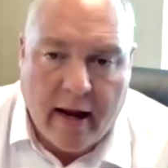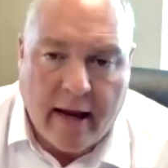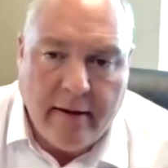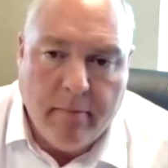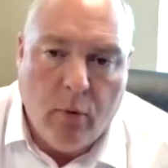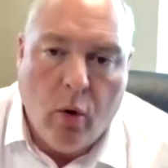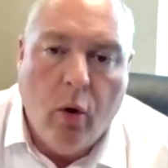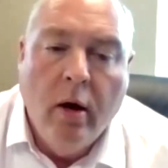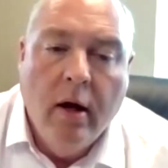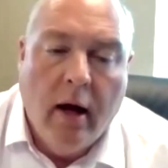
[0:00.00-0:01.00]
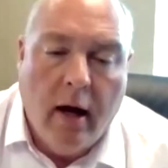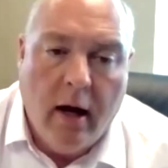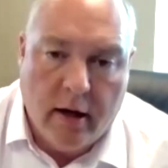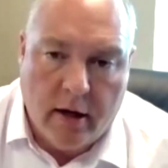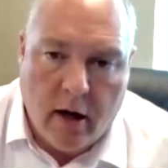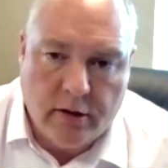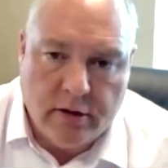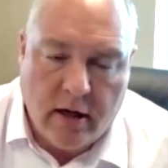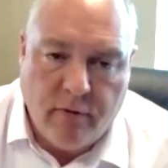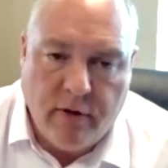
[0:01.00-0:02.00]
I've got 8 more
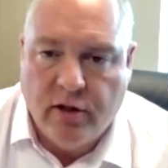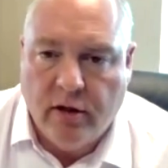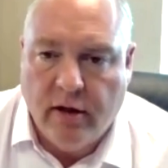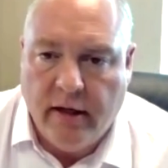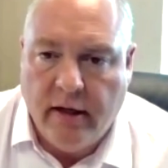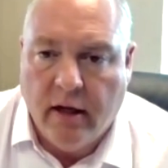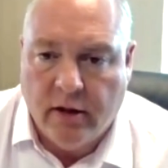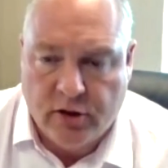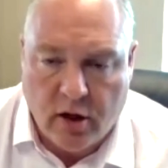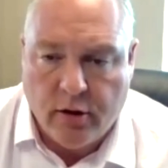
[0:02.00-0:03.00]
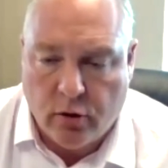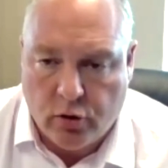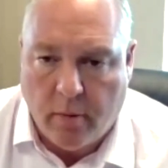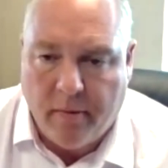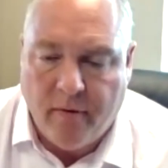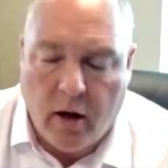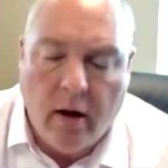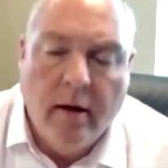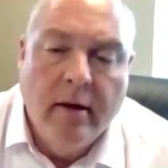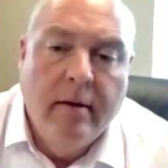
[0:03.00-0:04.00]
cars that I recently signed on top of
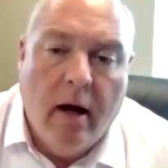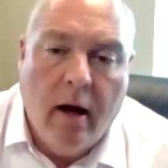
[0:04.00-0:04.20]
our